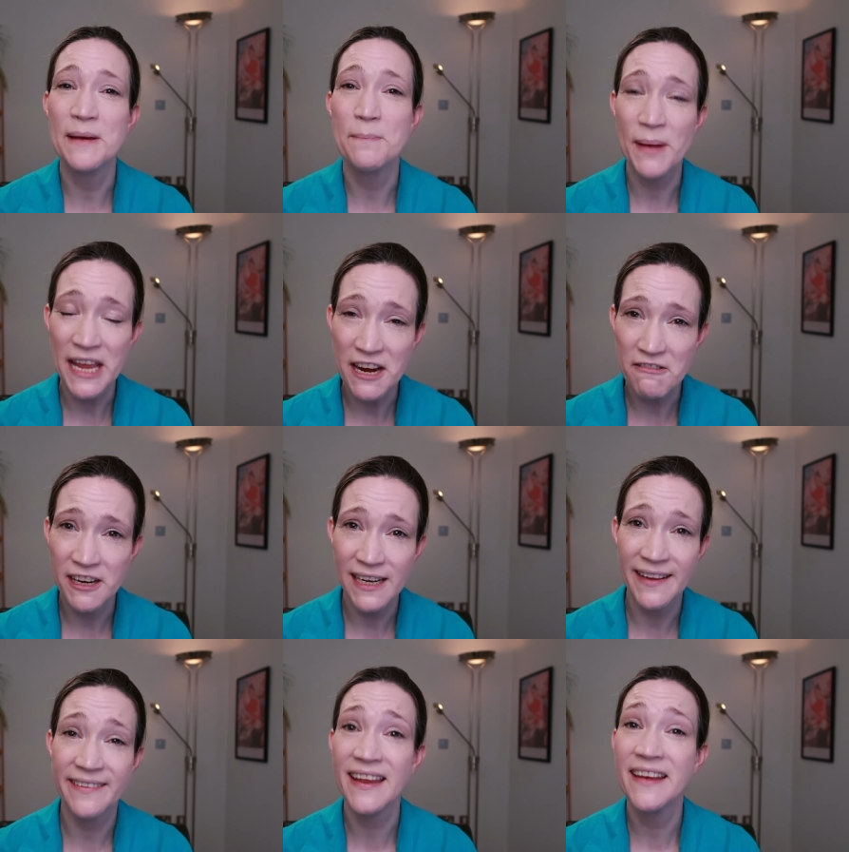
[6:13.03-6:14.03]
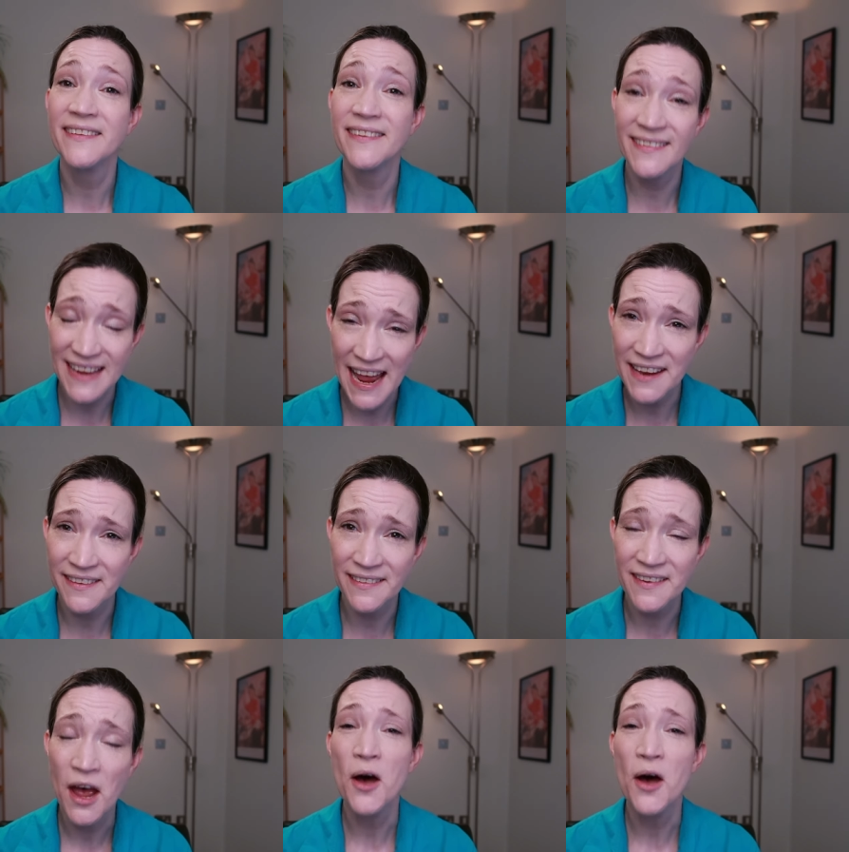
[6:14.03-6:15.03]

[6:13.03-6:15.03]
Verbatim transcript: imperialist stance